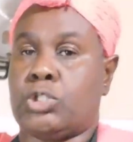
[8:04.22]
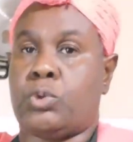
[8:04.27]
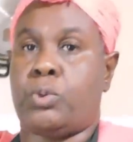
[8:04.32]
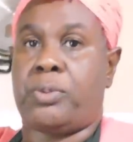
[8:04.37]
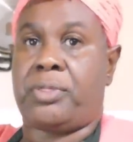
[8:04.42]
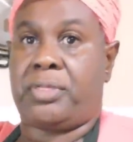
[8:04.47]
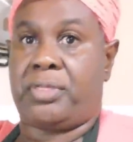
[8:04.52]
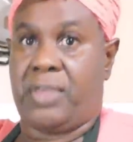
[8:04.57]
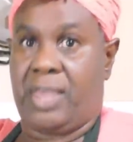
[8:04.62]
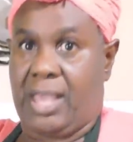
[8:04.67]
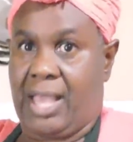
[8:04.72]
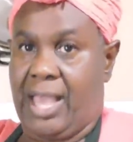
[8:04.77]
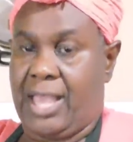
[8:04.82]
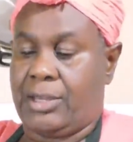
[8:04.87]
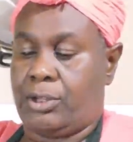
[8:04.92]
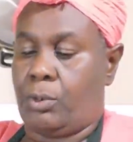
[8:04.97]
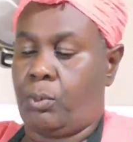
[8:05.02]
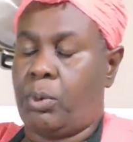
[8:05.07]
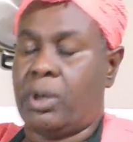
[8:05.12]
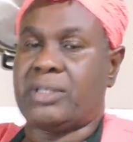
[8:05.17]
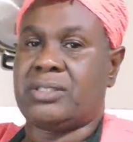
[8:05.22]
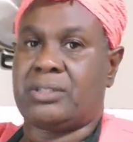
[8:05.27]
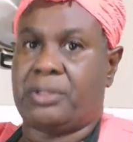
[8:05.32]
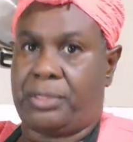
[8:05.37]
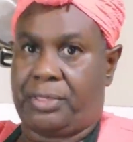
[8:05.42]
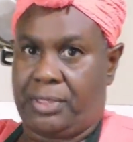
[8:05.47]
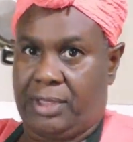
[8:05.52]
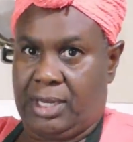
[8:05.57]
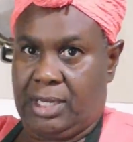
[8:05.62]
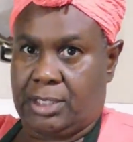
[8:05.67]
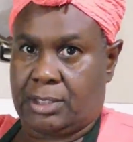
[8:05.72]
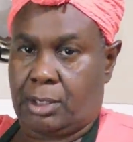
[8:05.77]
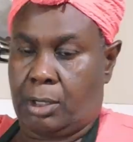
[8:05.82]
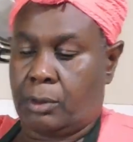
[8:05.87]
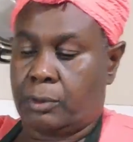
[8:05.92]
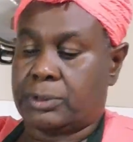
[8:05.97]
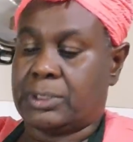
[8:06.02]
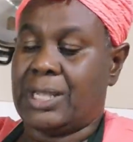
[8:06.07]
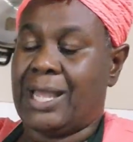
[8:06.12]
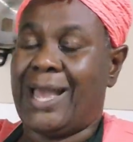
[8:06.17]
too thick and you want to thin it
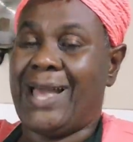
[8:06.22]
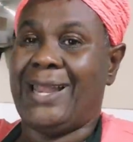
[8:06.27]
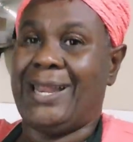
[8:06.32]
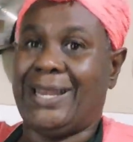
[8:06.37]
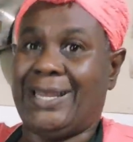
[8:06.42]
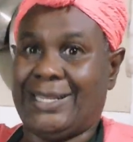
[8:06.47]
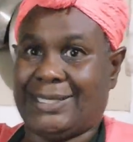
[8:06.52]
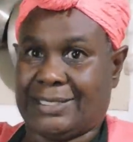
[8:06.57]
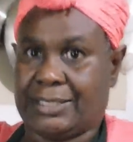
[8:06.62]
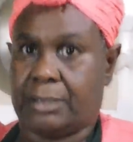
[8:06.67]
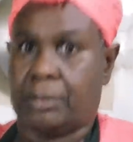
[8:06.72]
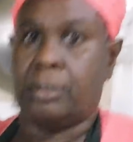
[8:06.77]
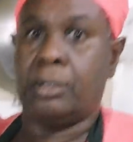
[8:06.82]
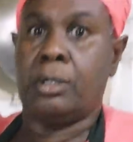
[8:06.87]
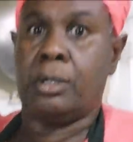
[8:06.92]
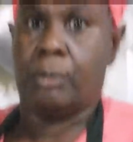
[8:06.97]
out a little